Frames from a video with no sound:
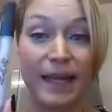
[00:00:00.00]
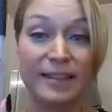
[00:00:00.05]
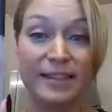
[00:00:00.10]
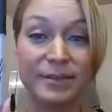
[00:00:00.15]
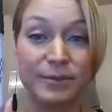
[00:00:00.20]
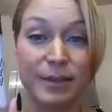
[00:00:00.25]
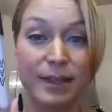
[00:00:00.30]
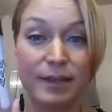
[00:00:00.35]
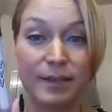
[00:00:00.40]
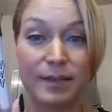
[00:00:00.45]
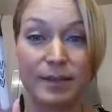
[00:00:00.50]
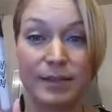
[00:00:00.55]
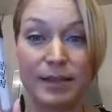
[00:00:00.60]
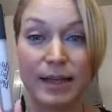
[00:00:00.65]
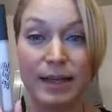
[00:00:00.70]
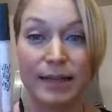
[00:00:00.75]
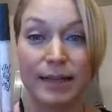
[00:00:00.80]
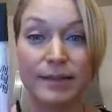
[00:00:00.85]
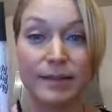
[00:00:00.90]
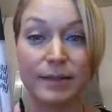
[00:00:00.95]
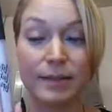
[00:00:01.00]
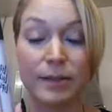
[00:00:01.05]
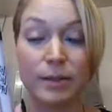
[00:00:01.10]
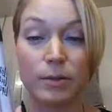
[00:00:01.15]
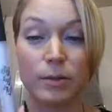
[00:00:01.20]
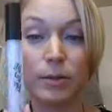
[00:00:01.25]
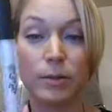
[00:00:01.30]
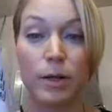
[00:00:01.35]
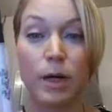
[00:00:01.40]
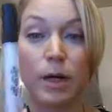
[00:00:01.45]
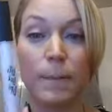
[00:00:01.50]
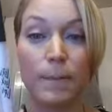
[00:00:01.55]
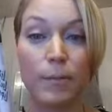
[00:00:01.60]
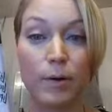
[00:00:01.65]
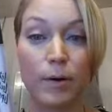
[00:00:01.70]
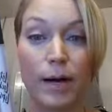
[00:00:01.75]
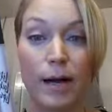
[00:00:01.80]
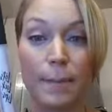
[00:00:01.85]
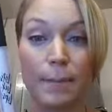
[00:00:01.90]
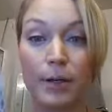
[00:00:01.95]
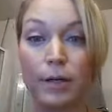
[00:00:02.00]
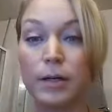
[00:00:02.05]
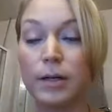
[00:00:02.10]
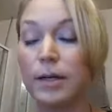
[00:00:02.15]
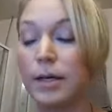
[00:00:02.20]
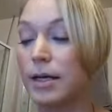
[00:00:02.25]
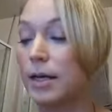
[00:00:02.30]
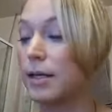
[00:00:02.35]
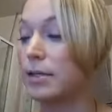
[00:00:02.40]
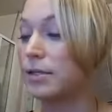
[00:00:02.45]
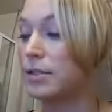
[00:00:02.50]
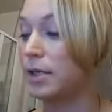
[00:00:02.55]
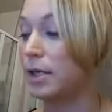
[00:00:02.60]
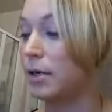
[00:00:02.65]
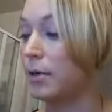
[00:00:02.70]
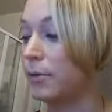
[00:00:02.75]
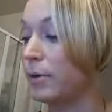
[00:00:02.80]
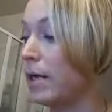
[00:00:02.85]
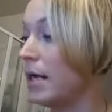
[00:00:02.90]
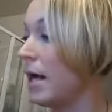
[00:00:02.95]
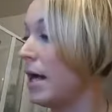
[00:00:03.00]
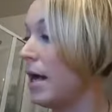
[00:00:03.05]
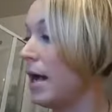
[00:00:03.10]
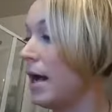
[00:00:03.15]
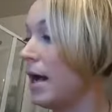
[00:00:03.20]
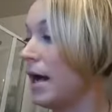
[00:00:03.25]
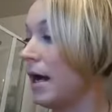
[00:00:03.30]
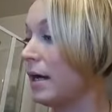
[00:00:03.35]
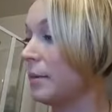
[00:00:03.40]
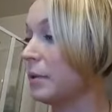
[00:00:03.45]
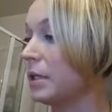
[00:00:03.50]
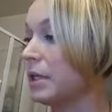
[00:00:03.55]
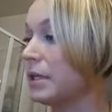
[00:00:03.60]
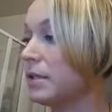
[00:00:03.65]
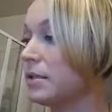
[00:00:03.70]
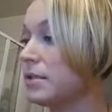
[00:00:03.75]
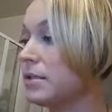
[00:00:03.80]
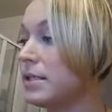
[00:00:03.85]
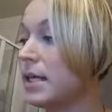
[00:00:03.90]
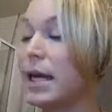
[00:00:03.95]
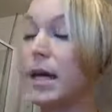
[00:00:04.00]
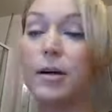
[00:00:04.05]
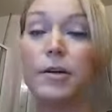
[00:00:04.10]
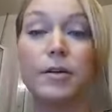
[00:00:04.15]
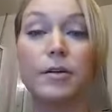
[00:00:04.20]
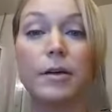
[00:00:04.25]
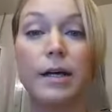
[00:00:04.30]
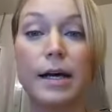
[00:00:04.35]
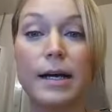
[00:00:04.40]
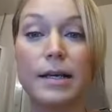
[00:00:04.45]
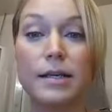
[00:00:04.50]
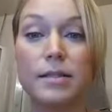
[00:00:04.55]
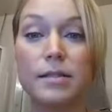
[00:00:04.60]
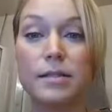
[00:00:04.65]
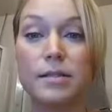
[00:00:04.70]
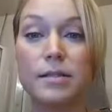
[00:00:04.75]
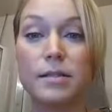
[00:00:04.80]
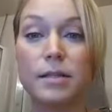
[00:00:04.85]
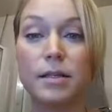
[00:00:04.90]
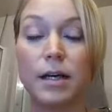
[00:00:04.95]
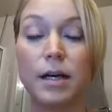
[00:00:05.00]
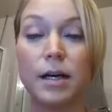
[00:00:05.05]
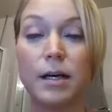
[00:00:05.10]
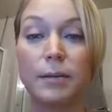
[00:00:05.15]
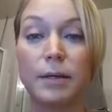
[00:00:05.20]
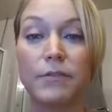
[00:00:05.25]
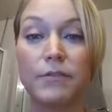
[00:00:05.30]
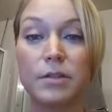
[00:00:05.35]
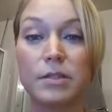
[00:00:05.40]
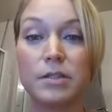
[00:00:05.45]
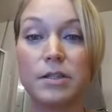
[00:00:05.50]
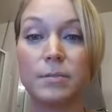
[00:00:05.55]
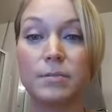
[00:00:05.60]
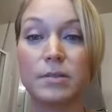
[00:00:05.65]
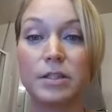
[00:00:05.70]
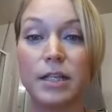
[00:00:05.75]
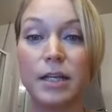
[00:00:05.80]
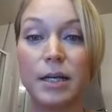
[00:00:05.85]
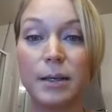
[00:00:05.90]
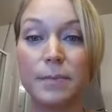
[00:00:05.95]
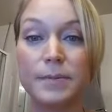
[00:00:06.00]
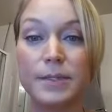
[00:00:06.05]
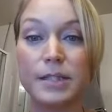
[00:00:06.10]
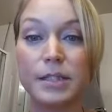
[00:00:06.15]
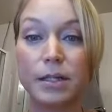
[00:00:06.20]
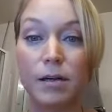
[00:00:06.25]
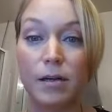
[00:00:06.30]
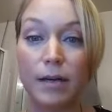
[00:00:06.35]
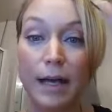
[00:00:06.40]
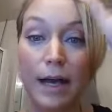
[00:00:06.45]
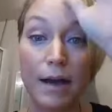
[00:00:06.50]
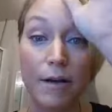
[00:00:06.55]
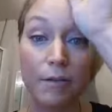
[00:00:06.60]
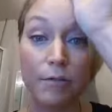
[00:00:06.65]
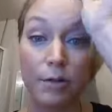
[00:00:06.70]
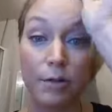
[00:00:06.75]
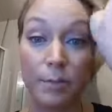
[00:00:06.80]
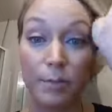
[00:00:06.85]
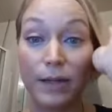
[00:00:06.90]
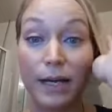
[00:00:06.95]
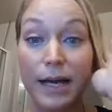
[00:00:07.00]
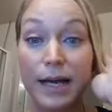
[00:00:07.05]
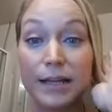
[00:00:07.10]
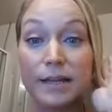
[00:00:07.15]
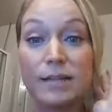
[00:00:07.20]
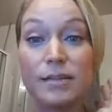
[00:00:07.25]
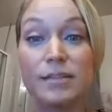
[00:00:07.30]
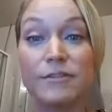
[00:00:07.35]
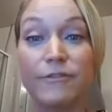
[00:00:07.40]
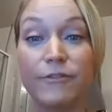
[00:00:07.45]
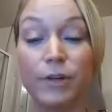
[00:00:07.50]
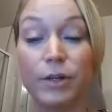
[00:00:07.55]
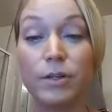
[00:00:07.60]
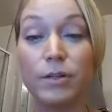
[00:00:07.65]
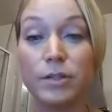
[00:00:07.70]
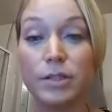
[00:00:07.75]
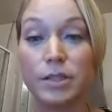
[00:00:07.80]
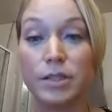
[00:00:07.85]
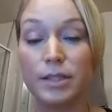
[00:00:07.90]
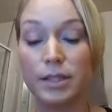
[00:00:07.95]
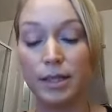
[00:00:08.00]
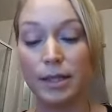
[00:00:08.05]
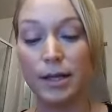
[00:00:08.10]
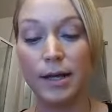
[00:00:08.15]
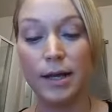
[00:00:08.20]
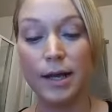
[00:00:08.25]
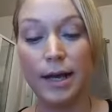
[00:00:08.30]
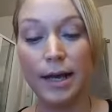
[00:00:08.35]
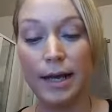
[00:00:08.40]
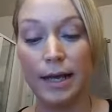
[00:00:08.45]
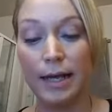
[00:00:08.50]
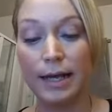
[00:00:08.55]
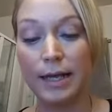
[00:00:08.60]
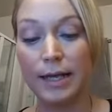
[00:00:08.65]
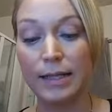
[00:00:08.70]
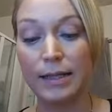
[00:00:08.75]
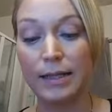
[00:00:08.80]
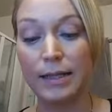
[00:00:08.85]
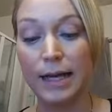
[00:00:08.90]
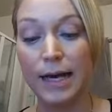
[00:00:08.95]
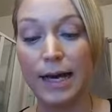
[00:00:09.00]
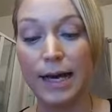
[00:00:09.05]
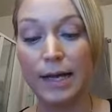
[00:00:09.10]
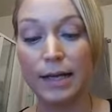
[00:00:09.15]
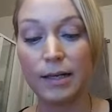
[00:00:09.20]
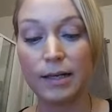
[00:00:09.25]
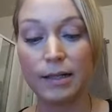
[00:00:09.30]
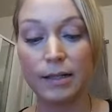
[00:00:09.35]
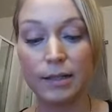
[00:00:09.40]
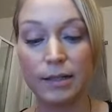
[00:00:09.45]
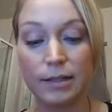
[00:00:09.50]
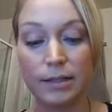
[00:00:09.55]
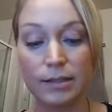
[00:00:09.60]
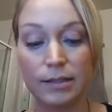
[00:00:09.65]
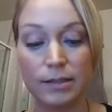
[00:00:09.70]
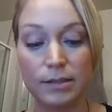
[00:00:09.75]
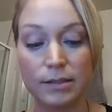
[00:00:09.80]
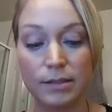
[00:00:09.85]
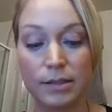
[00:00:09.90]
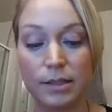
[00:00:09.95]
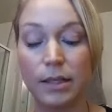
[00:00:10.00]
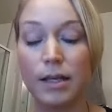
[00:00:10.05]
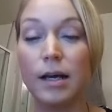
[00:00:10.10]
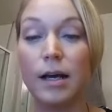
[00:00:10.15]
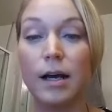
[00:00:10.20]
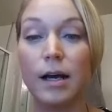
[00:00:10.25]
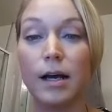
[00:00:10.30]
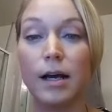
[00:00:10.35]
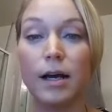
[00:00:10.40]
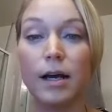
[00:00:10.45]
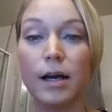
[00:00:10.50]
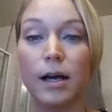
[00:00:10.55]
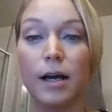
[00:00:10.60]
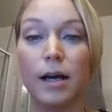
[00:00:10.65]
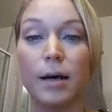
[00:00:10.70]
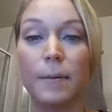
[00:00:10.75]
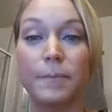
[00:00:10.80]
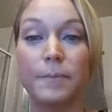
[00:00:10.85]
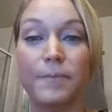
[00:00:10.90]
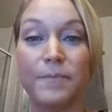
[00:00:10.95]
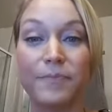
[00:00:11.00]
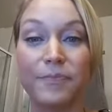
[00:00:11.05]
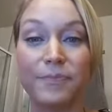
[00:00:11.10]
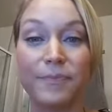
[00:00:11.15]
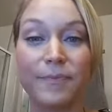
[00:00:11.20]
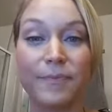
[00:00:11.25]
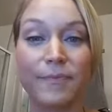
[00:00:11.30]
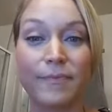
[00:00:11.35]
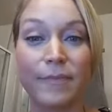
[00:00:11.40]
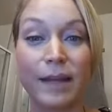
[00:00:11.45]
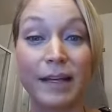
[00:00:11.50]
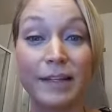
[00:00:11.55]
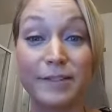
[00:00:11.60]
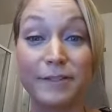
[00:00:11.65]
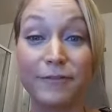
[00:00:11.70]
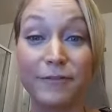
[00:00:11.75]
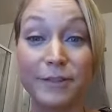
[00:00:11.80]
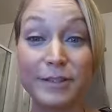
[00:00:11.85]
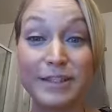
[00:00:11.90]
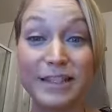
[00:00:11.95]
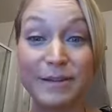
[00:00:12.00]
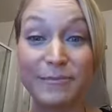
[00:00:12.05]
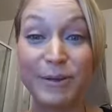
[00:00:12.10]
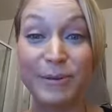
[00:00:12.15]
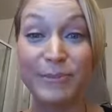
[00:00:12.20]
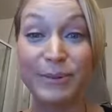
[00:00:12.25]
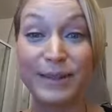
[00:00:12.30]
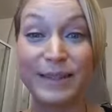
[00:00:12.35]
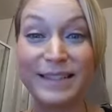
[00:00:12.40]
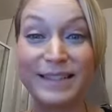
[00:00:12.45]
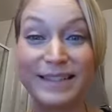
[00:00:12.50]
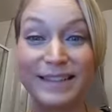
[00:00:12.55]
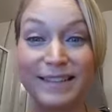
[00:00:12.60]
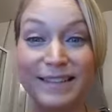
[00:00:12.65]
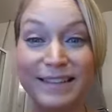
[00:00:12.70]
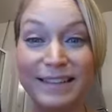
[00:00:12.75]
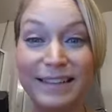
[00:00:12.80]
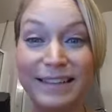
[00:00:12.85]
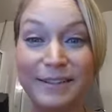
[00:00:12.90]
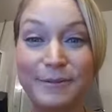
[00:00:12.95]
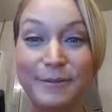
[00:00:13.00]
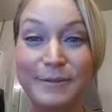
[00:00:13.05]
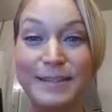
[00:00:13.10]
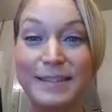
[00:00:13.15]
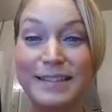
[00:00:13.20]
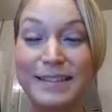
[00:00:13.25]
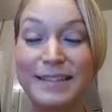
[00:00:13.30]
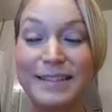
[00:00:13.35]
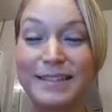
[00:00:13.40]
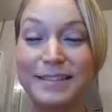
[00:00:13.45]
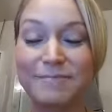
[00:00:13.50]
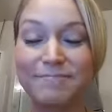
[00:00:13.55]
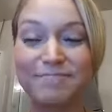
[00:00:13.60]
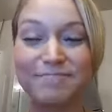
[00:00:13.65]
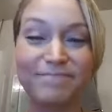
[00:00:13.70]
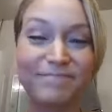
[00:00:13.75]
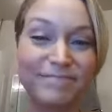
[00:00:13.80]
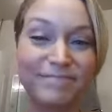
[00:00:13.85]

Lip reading: That's what it looks like. It's a little primer. So I'm gonna tell you guys, give you some tips on how to apply this first. And that is, so first time I put this on, it was